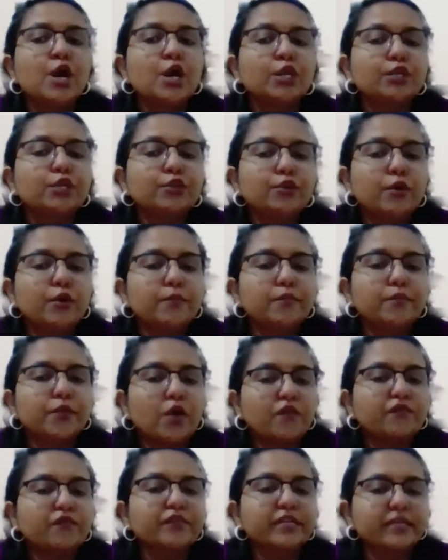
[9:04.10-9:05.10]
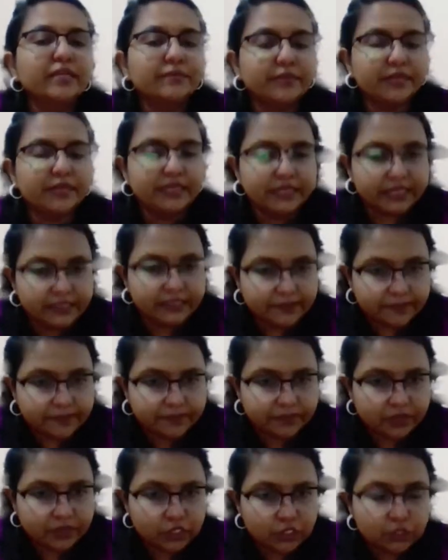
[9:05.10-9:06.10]
you know, profitability.
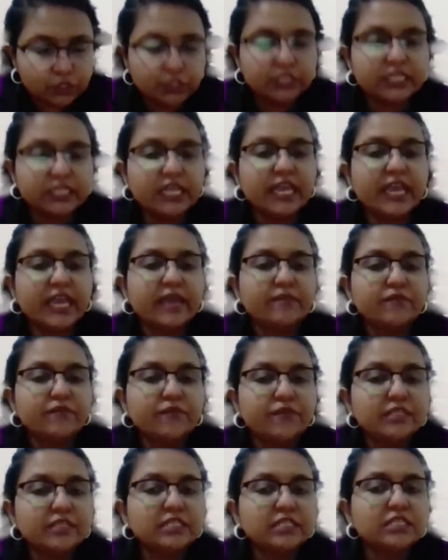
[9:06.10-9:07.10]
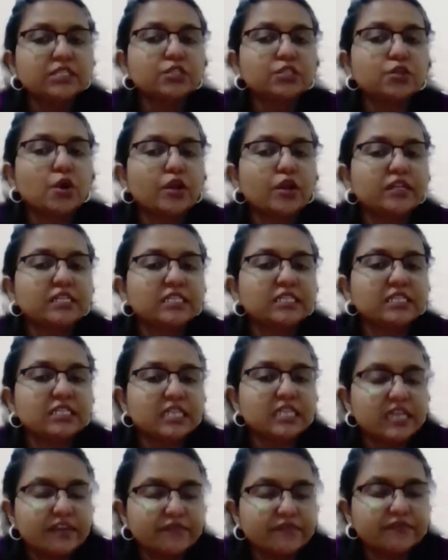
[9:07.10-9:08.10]
So the emphasis on
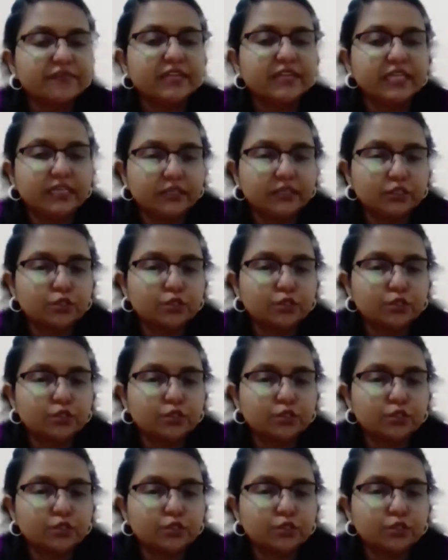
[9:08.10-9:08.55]
safety,